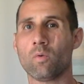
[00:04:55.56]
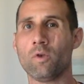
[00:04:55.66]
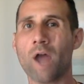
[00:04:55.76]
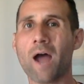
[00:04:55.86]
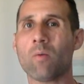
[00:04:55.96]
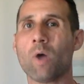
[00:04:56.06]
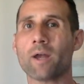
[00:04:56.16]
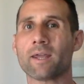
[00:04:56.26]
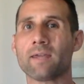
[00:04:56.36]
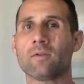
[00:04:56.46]
not want
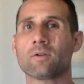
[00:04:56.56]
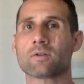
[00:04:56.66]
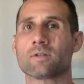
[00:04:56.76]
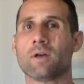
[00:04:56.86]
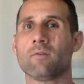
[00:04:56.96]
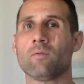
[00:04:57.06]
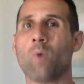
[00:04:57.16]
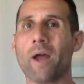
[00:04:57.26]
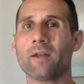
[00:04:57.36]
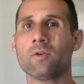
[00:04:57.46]
to heal yourself?
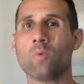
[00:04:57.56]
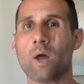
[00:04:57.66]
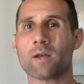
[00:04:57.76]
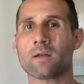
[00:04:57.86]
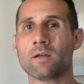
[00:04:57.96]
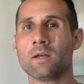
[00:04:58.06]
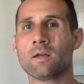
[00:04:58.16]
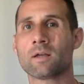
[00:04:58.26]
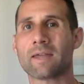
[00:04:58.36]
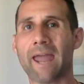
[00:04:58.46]
Why do you want to
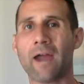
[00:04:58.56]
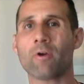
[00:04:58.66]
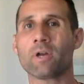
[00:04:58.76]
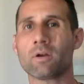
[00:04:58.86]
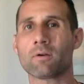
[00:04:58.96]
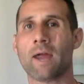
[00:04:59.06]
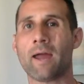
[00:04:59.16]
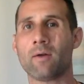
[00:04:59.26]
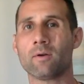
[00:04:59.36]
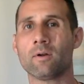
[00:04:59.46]
carry
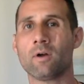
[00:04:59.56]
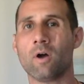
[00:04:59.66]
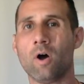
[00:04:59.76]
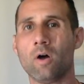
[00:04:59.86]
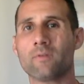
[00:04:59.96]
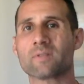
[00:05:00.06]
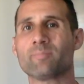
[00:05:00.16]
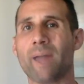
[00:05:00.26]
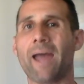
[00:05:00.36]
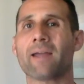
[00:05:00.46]
around all this
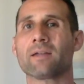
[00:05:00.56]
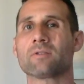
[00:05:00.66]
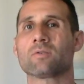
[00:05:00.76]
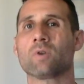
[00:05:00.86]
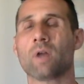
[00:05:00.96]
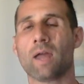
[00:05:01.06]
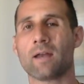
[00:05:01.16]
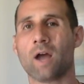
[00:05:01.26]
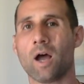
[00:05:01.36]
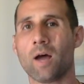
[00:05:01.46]
baggage
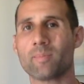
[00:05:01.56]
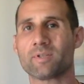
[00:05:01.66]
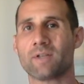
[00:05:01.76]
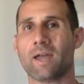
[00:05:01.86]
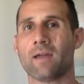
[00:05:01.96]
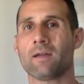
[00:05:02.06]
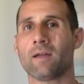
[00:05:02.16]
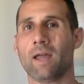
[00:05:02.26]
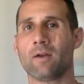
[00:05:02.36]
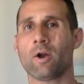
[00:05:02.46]
and upset
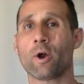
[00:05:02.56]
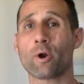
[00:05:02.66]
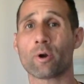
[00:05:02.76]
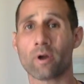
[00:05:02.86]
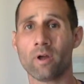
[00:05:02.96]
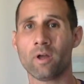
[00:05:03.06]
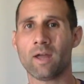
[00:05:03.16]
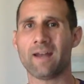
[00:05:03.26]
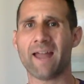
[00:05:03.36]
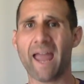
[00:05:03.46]
and hurt
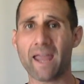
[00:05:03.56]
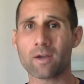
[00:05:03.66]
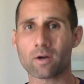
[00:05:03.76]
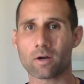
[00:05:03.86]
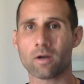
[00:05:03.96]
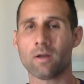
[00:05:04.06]
and anger